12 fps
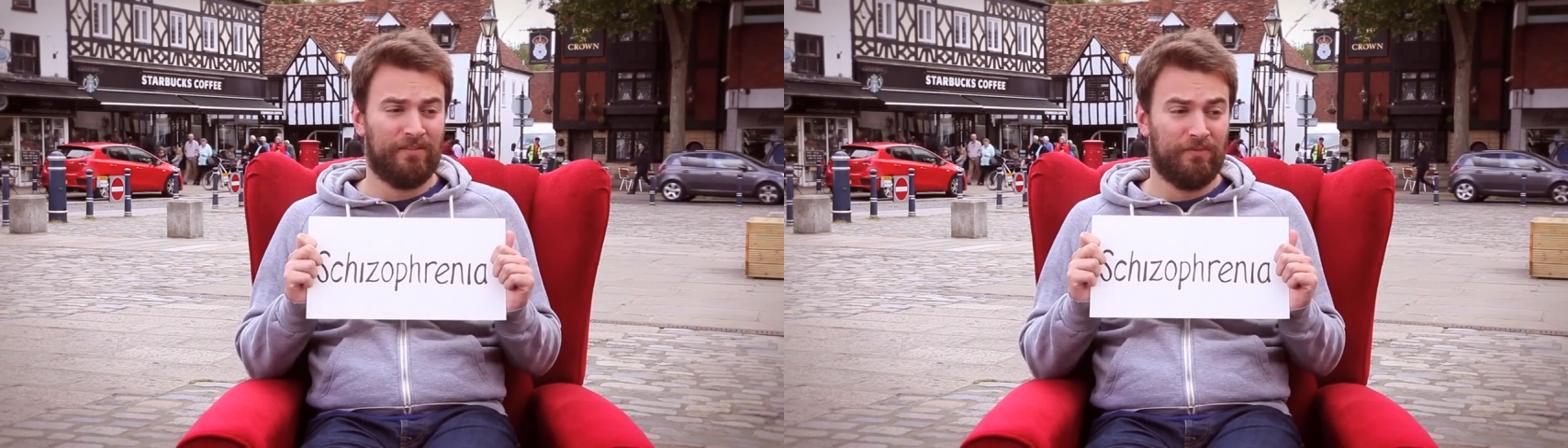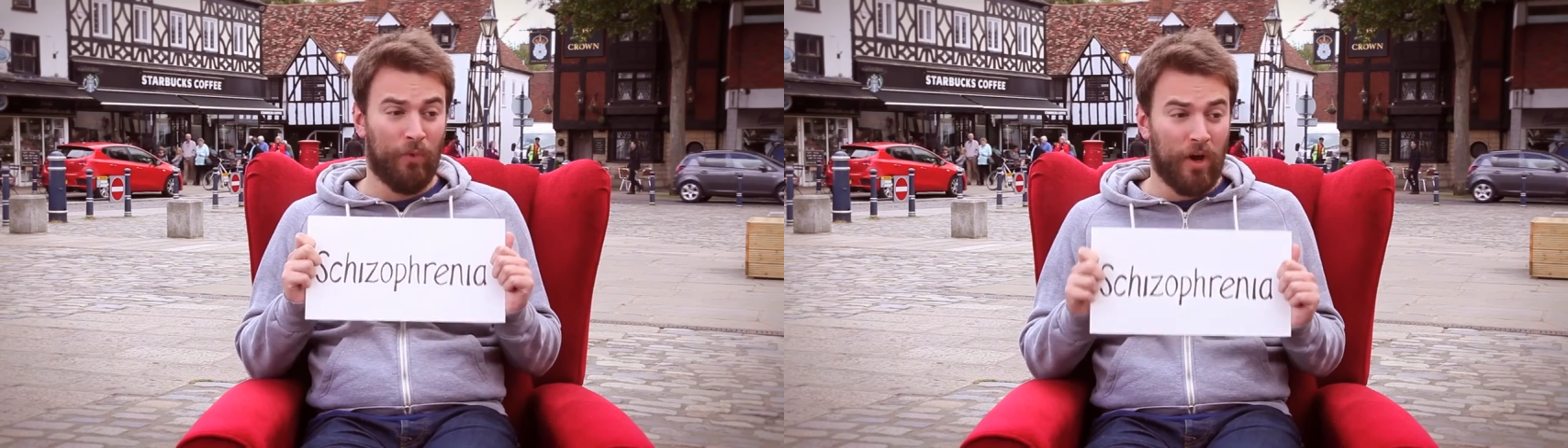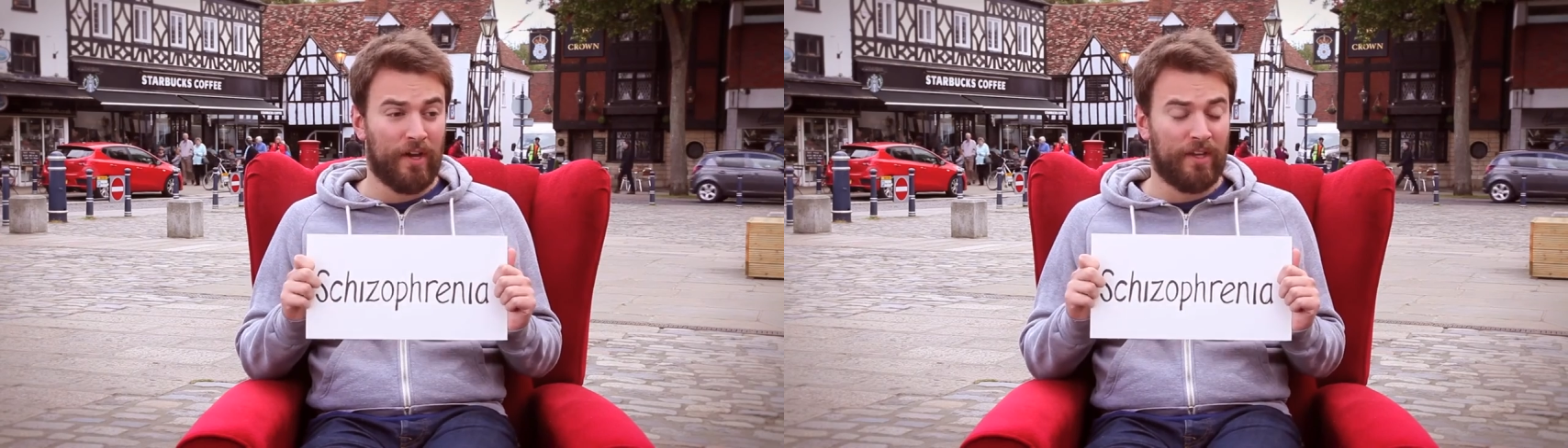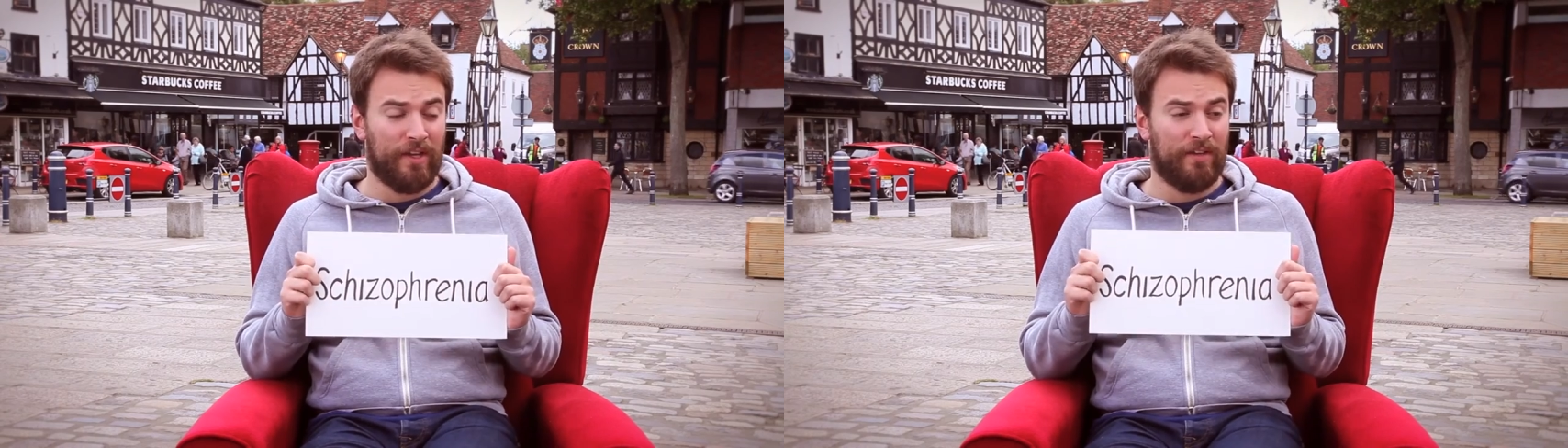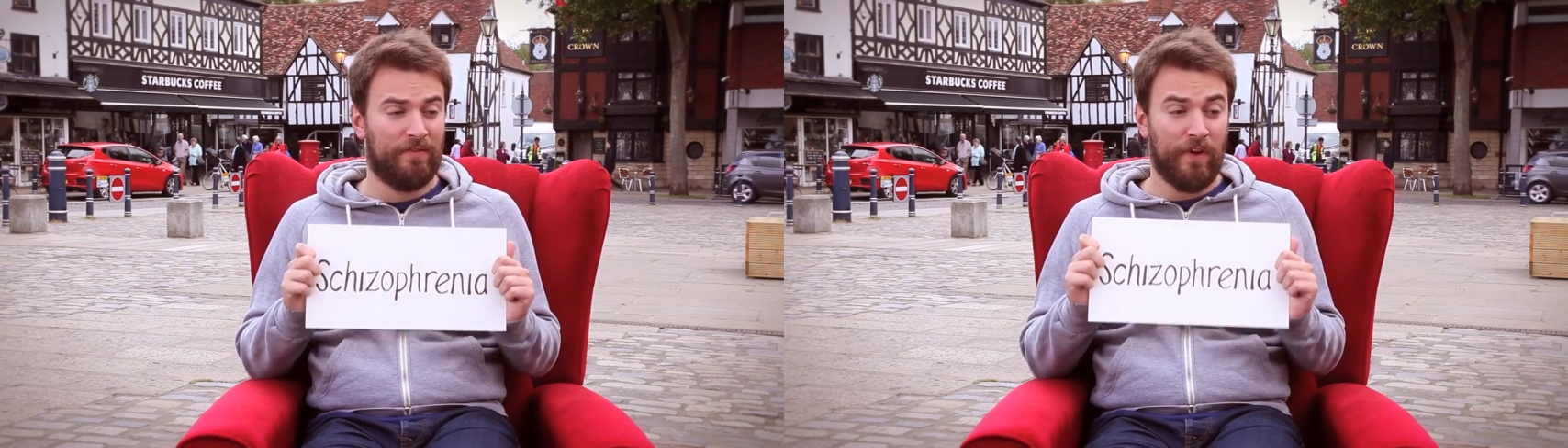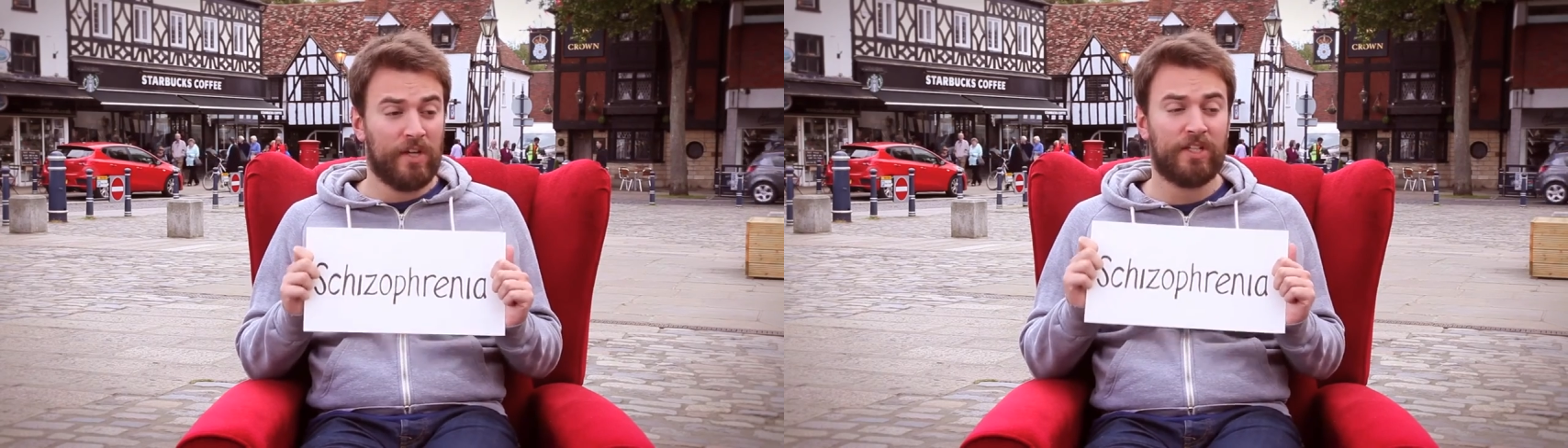working,
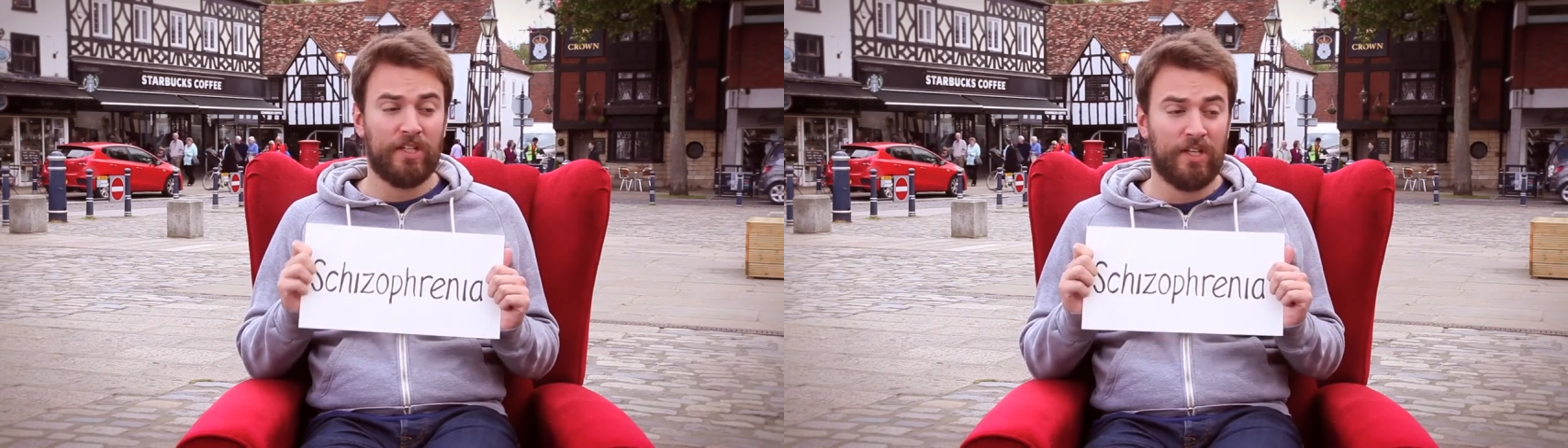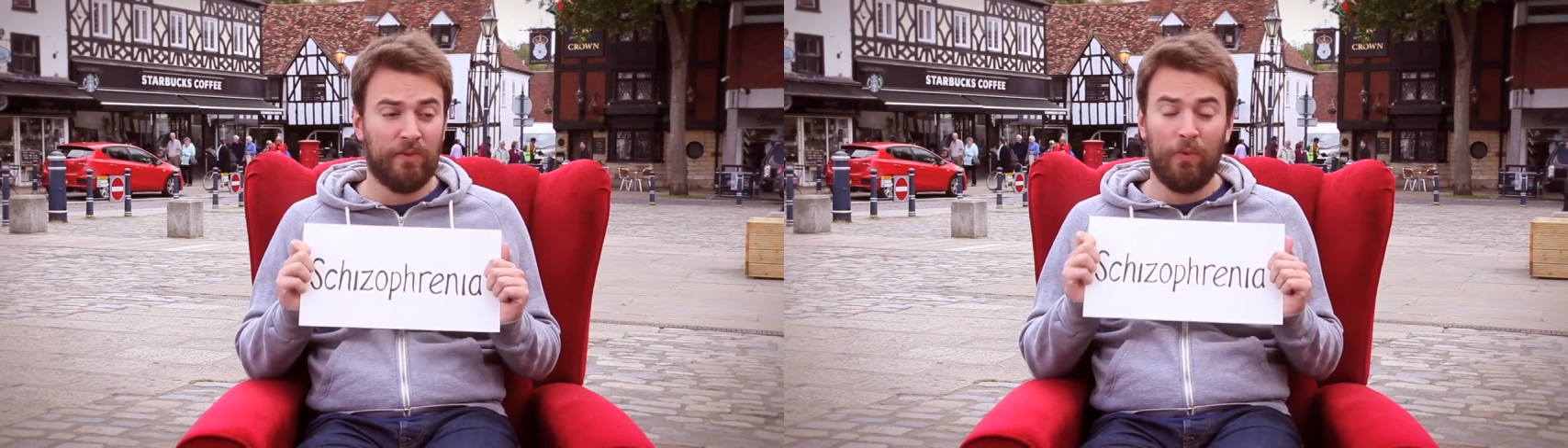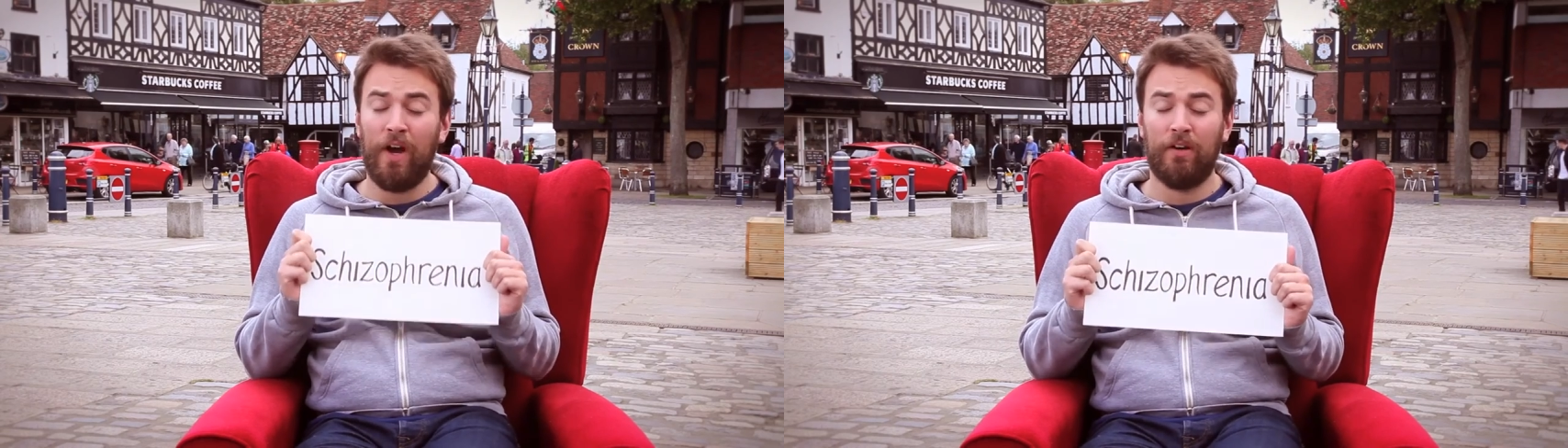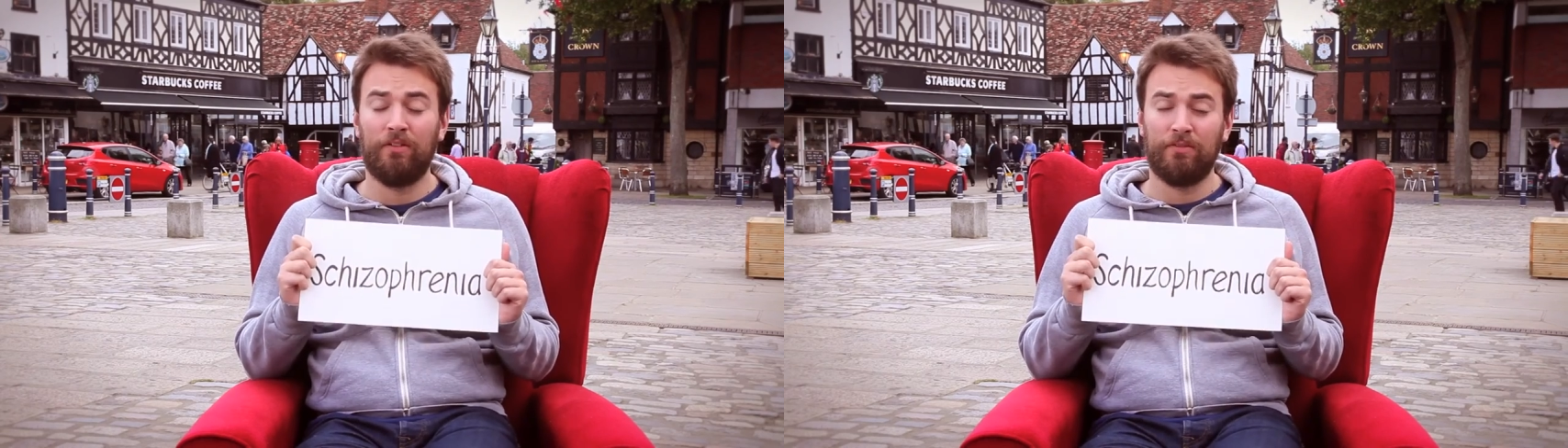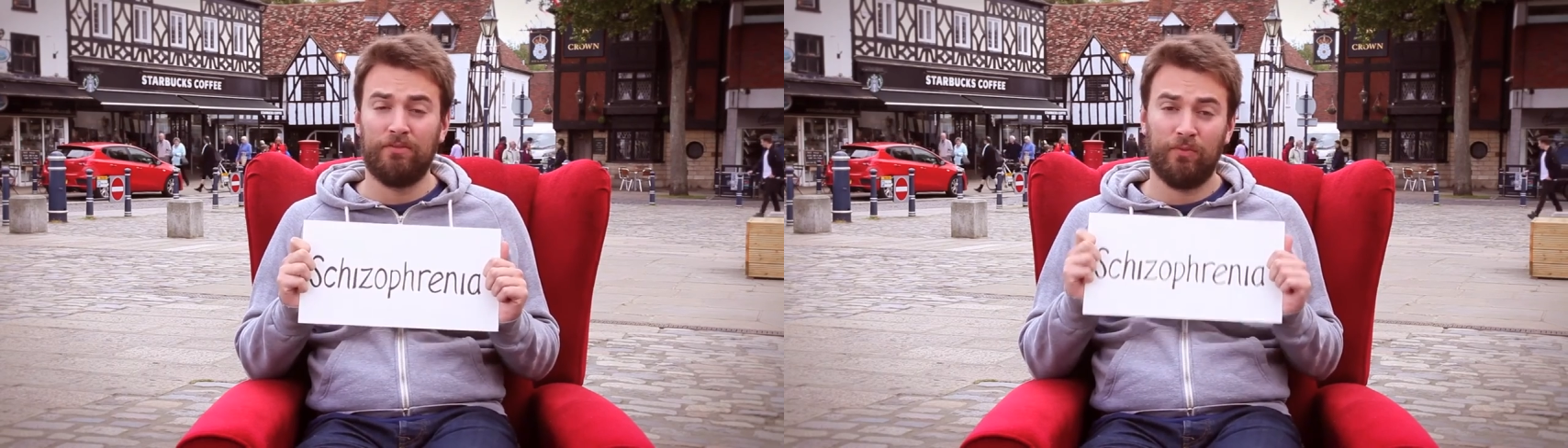functioning well